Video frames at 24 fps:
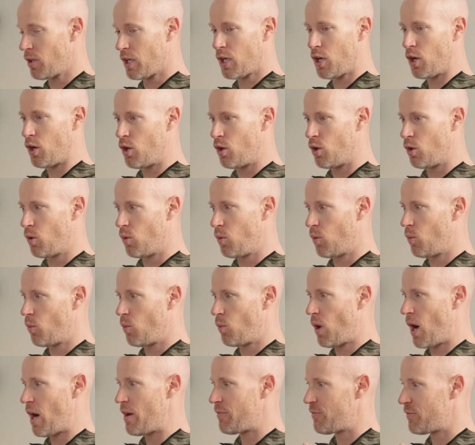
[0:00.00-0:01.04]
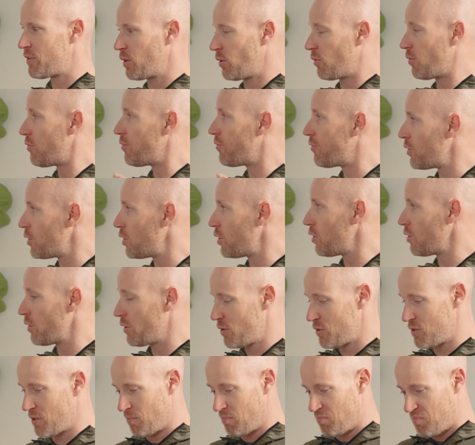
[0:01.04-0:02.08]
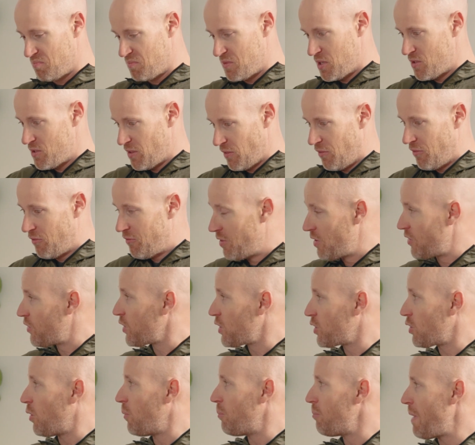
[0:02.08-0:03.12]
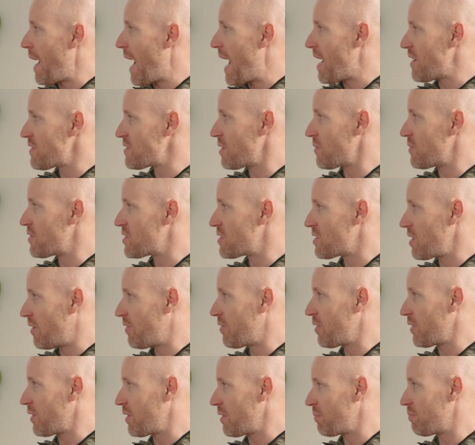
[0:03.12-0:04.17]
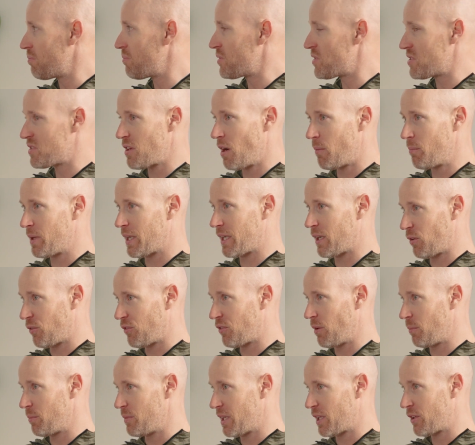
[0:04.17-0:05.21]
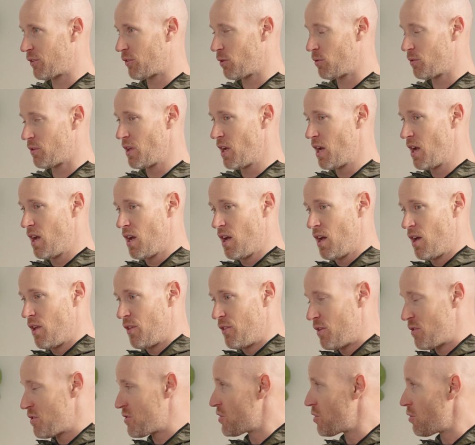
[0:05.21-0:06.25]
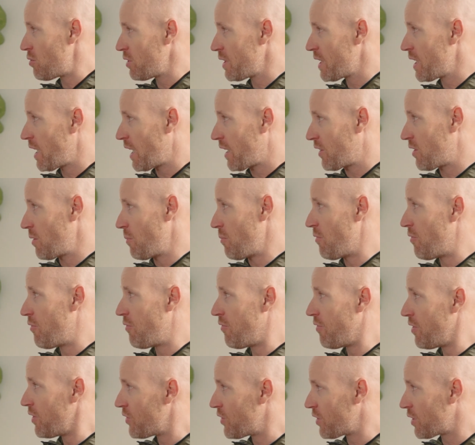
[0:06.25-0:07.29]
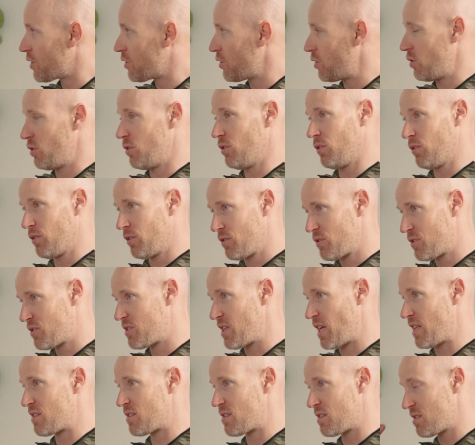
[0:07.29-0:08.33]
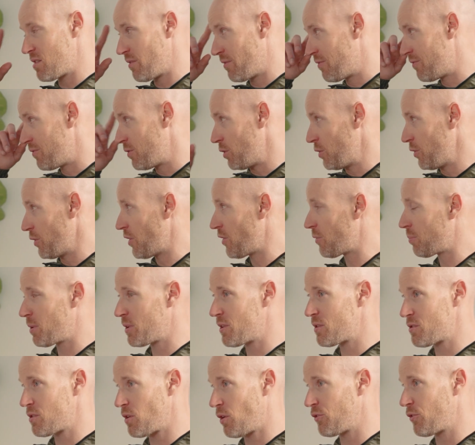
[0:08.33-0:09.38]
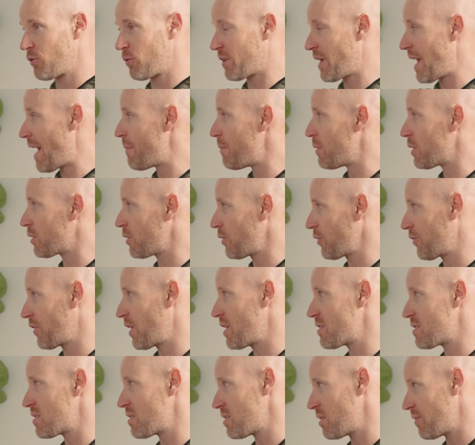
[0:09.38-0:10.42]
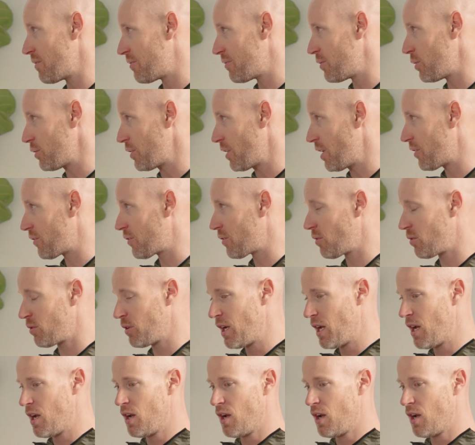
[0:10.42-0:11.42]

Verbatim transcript: like, oh, I feel full. There's a there's a physical mass of stuff in the stomach or something. So there's certainly like some physical senses of fullness, but there's also chemical senses of fullness. So